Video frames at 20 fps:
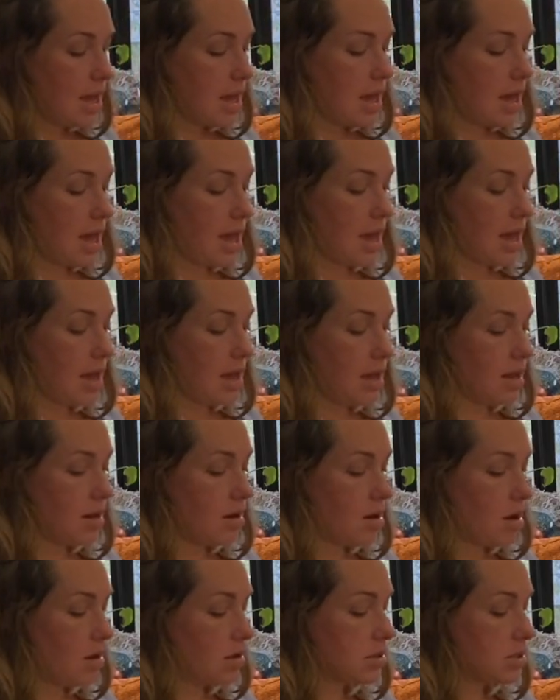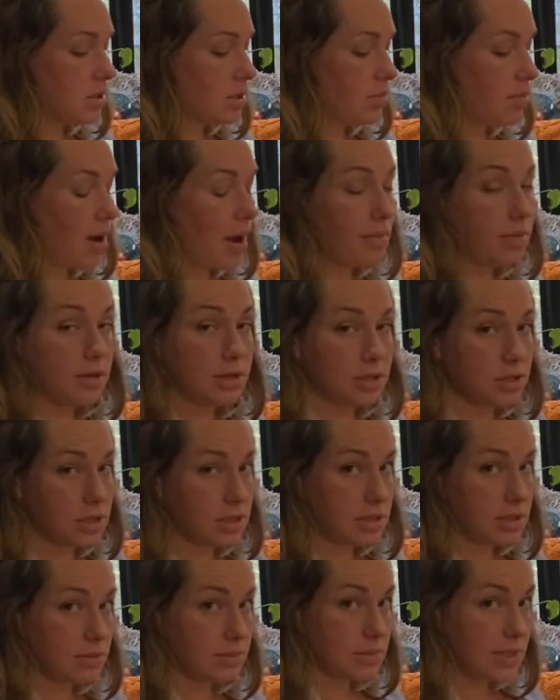and also probably
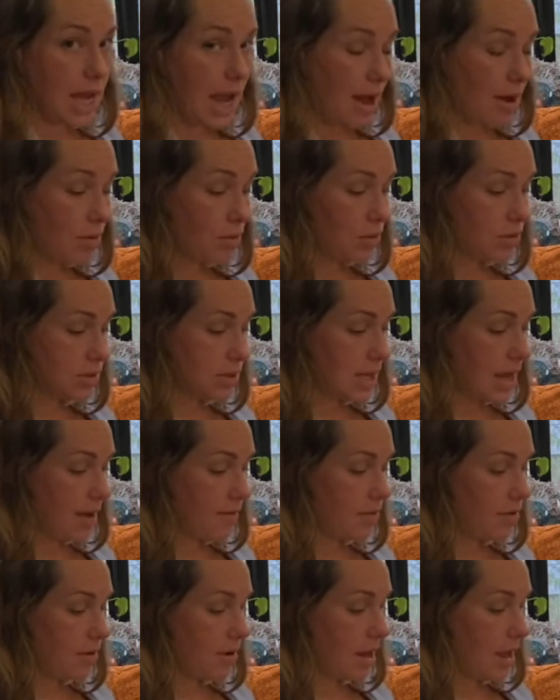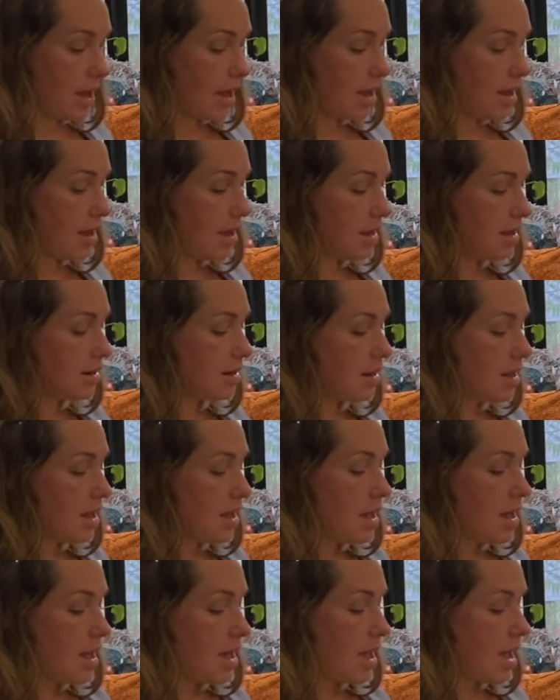just some towels to have on hand,
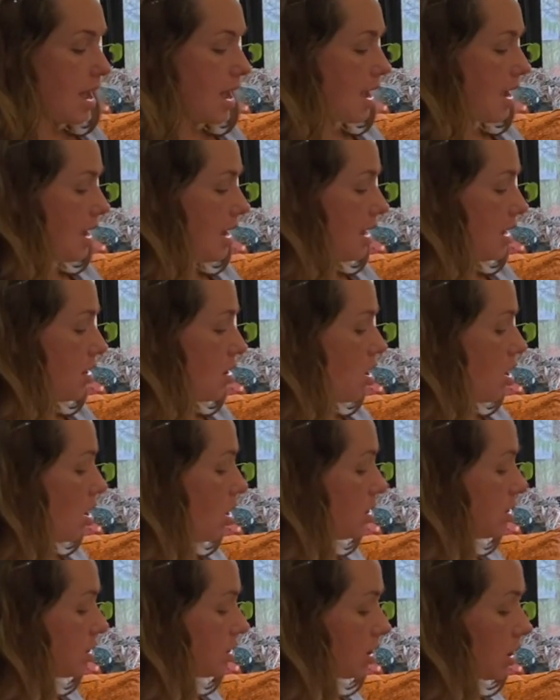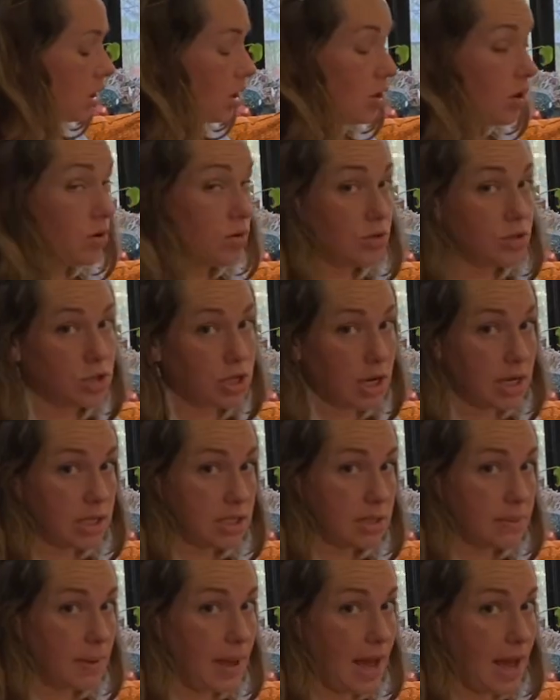and also
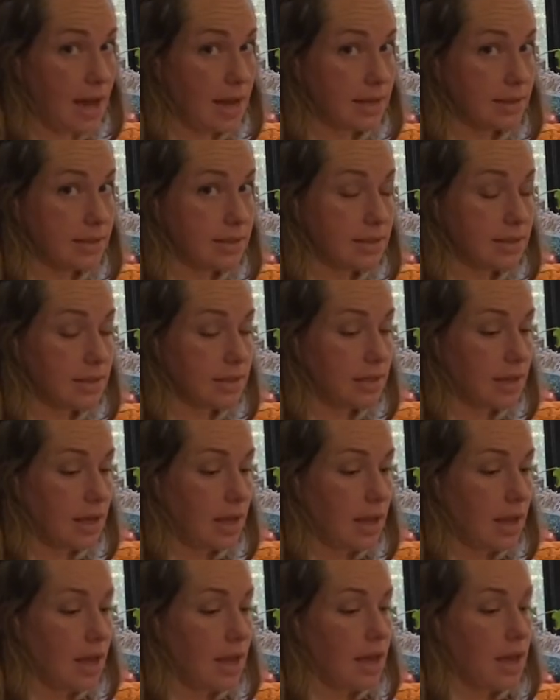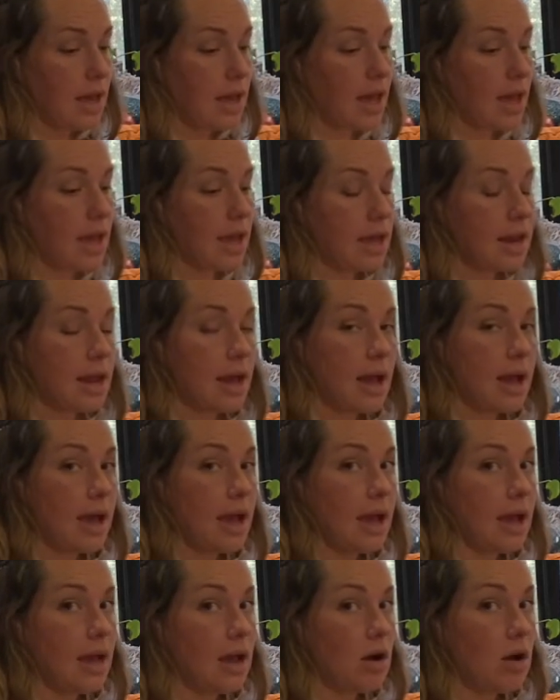Chuck's pads. And
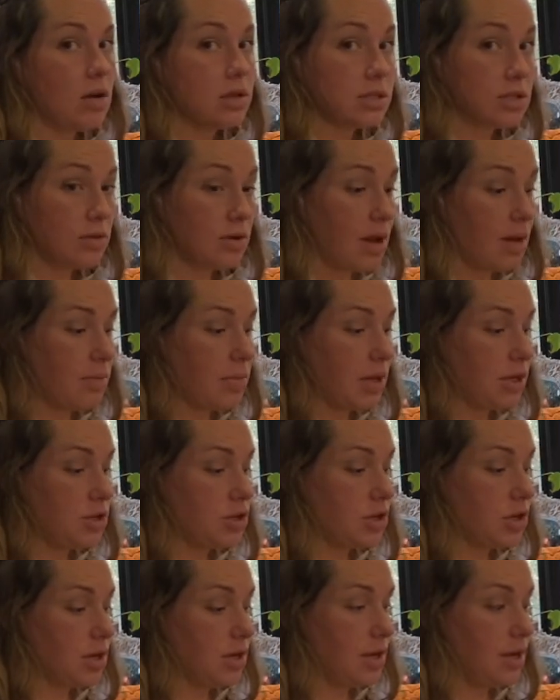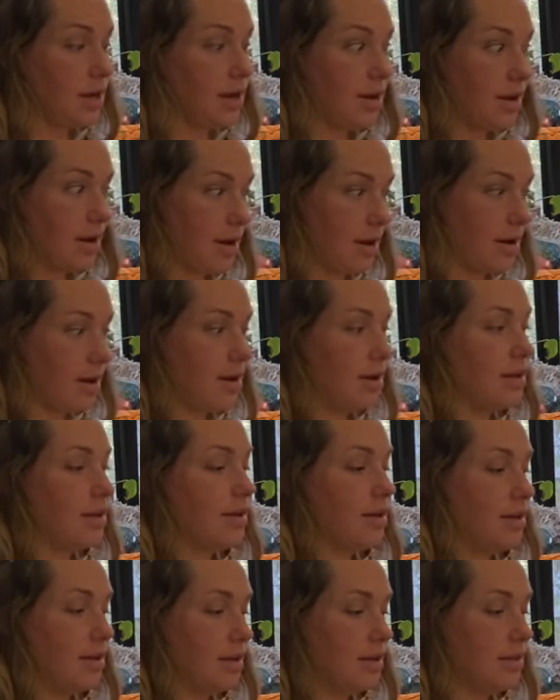I also, not pictured here
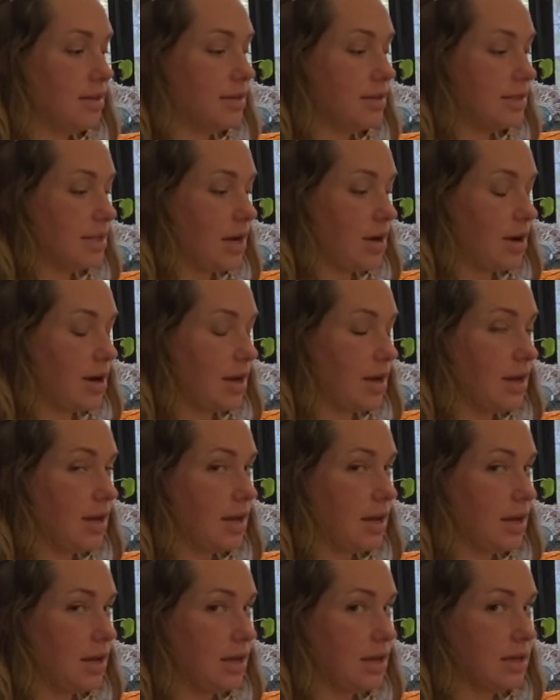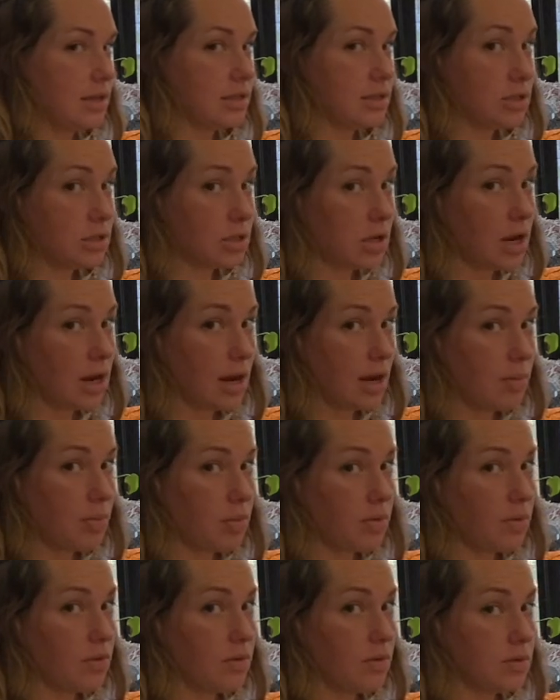in this area, is a tarp
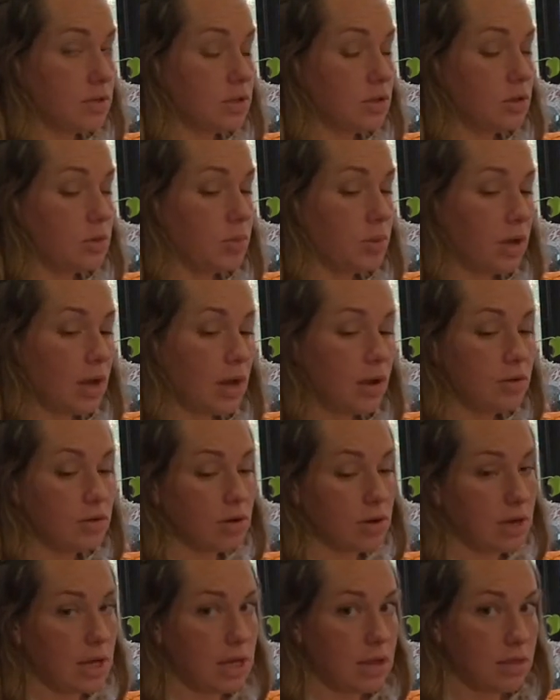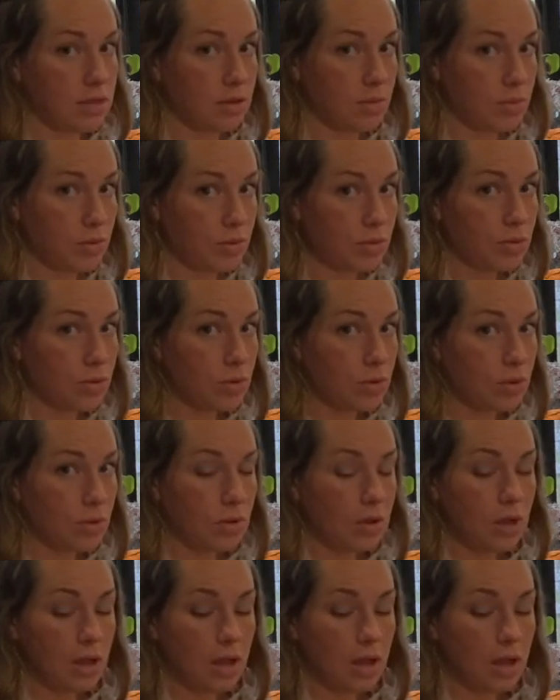to put underneath the pool.